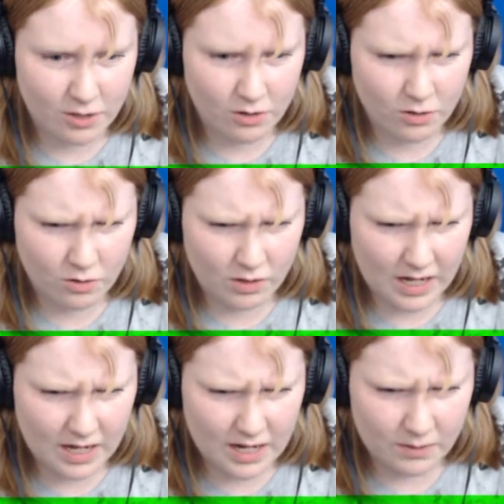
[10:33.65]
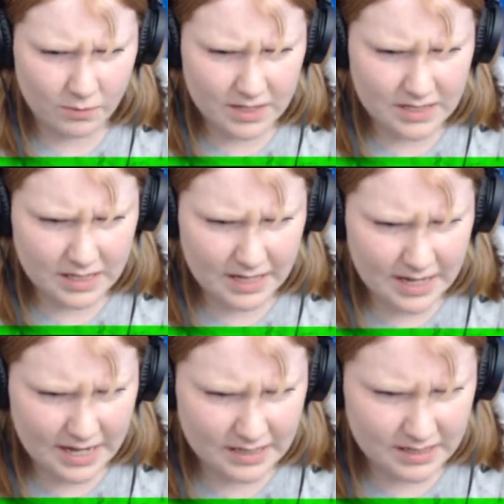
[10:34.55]
Oh god, what is
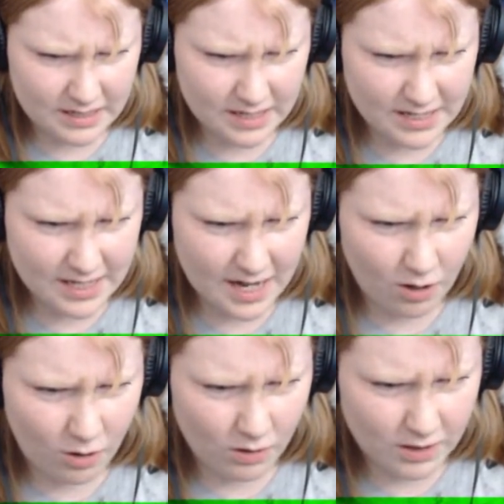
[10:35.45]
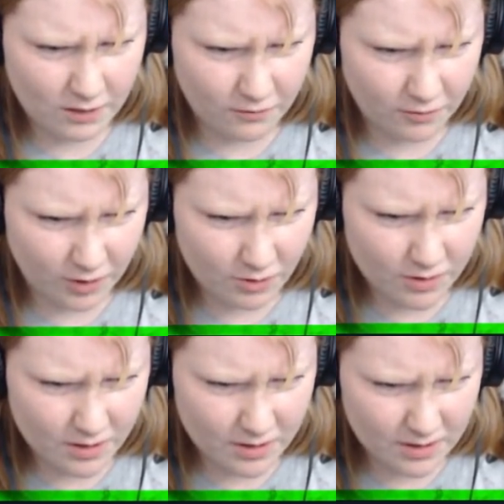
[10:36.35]
that? Is that a hole in the
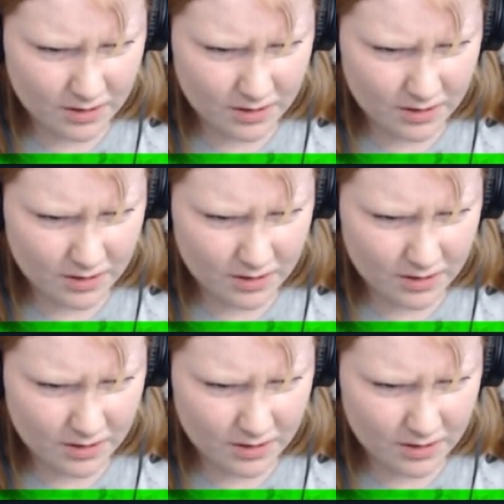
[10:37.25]
floor?